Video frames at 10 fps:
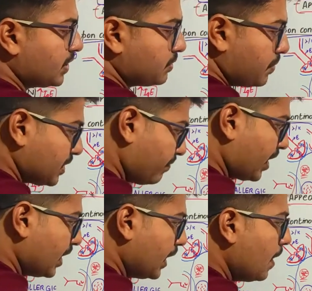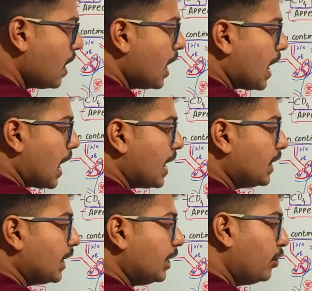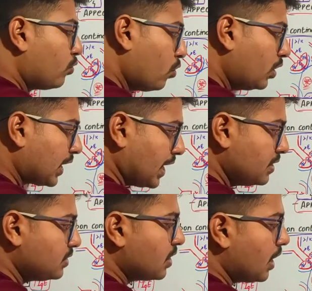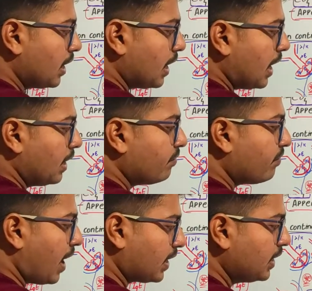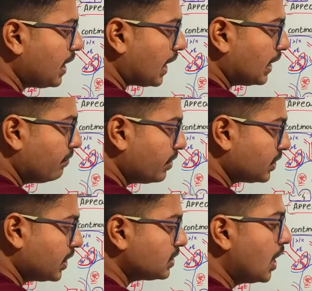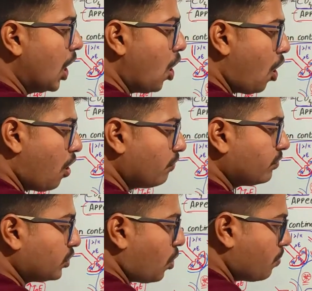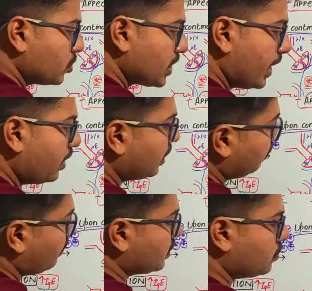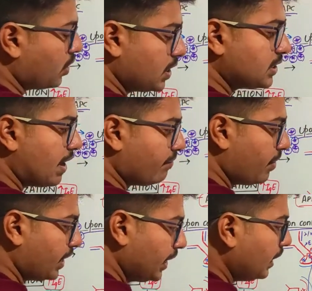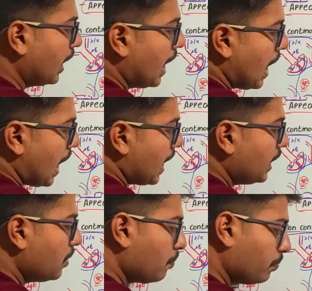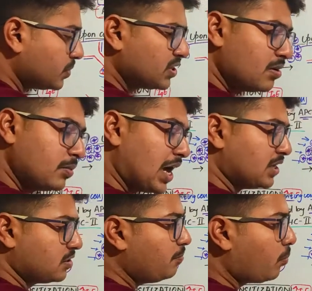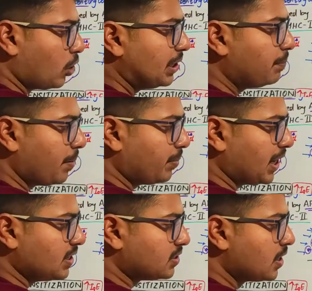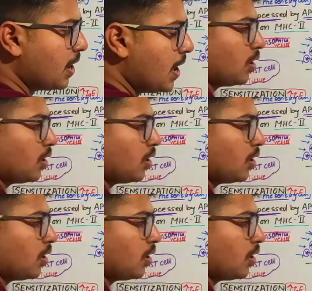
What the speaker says: specifically, and leukotrienes and factor activators of thrombocyte, otherwise known as FAT, and some kinds of polypeptides.